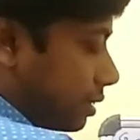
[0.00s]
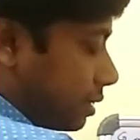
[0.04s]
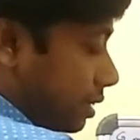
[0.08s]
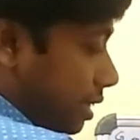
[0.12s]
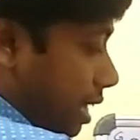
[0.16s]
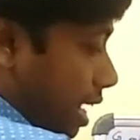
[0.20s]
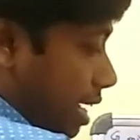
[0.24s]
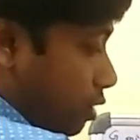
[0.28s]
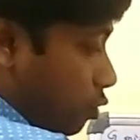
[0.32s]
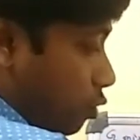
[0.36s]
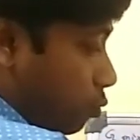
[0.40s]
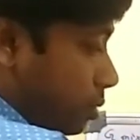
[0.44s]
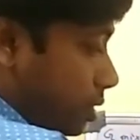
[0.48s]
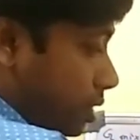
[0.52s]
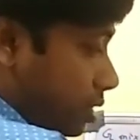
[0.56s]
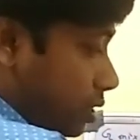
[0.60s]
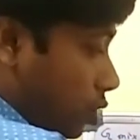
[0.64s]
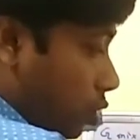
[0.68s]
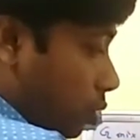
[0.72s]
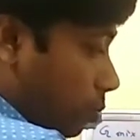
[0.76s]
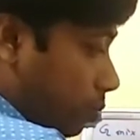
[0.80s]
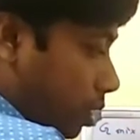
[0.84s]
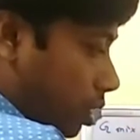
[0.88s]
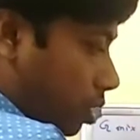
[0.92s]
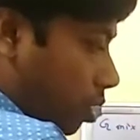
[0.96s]
that will be
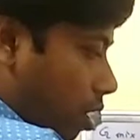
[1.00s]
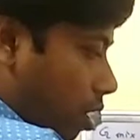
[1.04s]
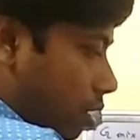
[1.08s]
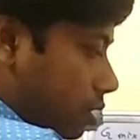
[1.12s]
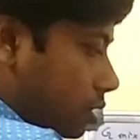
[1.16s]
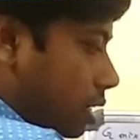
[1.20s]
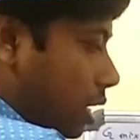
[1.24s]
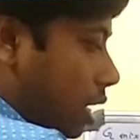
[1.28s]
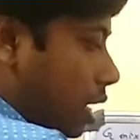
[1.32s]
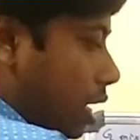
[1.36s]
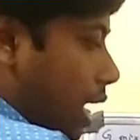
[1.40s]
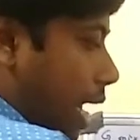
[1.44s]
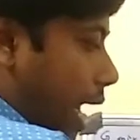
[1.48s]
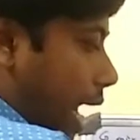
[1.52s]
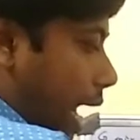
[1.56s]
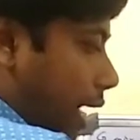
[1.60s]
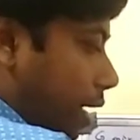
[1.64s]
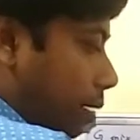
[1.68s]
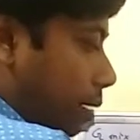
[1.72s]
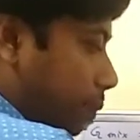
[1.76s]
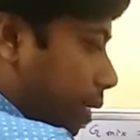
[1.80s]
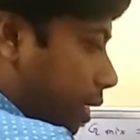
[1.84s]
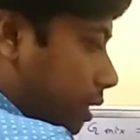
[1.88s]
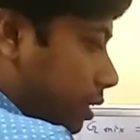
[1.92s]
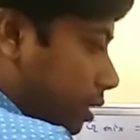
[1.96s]
0, because
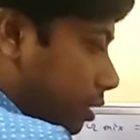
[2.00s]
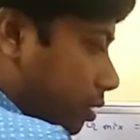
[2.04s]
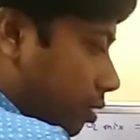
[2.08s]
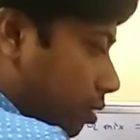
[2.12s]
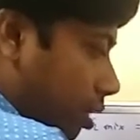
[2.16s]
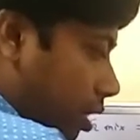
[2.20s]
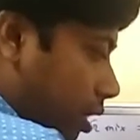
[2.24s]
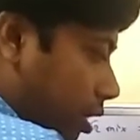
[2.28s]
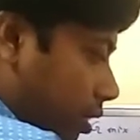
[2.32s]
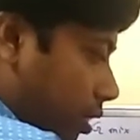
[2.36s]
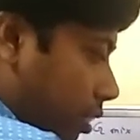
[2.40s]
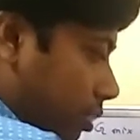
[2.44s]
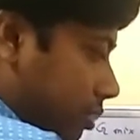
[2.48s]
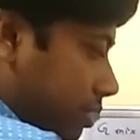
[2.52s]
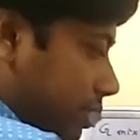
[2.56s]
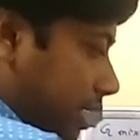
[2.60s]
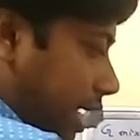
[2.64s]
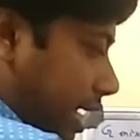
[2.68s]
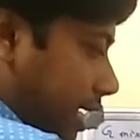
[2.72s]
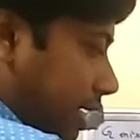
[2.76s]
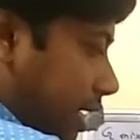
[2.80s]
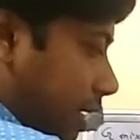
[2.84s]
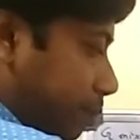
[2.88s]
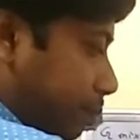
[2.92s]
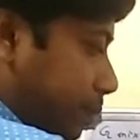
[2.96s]
at a particular
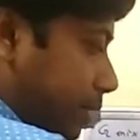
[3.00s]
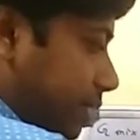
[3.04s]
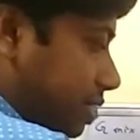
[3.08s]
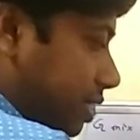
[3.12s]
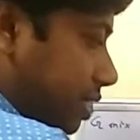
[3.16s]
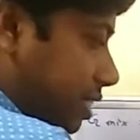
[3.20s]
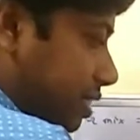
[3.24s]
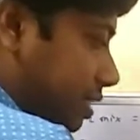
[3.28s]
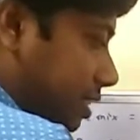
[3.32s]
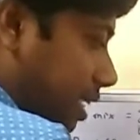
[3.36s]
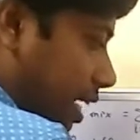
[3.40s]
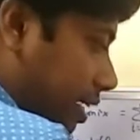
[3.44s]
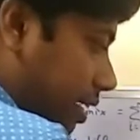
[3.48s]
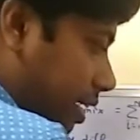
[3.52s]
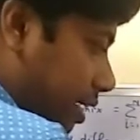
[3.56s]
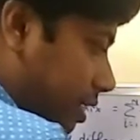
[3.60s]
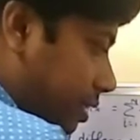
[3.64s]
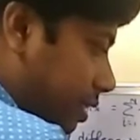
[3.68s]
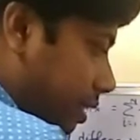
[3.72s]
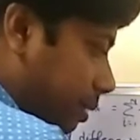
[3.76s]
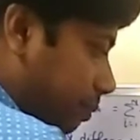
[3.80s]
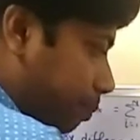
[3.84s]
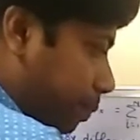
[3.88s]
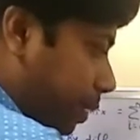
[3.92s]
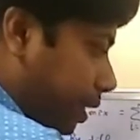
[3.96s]
standard pressure and
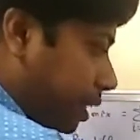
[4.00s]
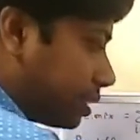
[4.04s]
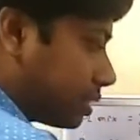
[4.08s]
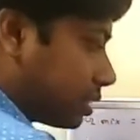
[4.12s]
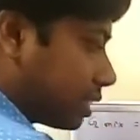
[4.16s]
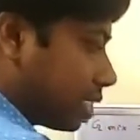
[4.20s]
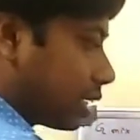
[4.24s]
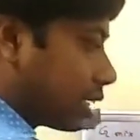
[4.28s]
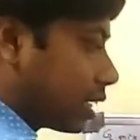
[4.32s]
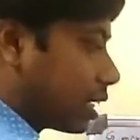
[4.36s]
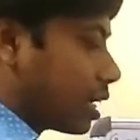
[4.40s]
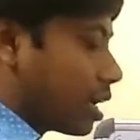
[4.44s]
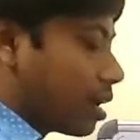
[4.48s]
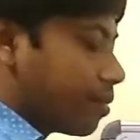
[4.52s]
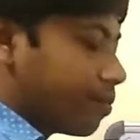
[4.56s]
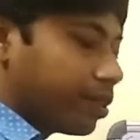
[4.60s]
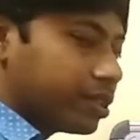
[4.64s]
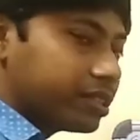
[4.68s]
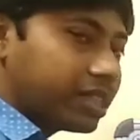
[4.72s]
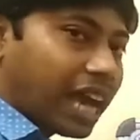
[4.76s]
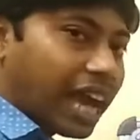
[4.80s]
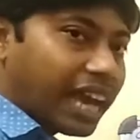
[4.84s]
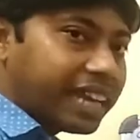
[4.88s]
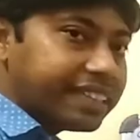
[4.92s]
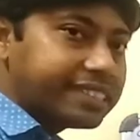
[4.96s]
standard temperature
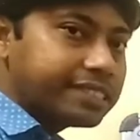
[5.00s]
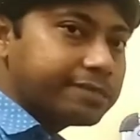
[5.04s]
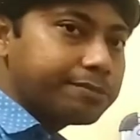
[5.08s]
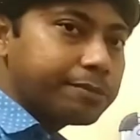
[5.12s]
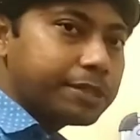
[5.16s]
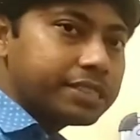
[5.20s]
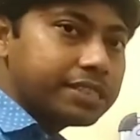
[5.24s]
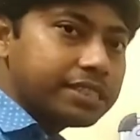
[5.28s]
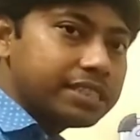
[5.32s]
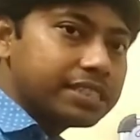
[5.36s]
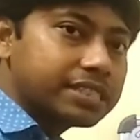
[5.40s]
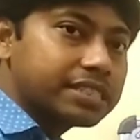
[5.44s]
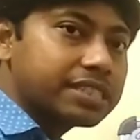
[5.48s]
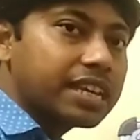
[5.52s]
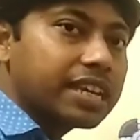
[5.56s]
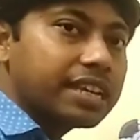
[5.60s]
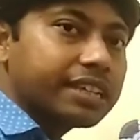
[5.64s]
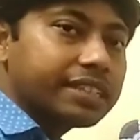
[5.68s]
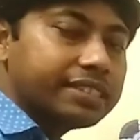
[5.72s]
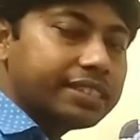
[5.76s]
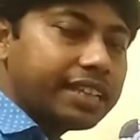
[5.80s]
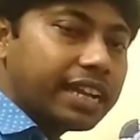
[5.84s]
for the ith species,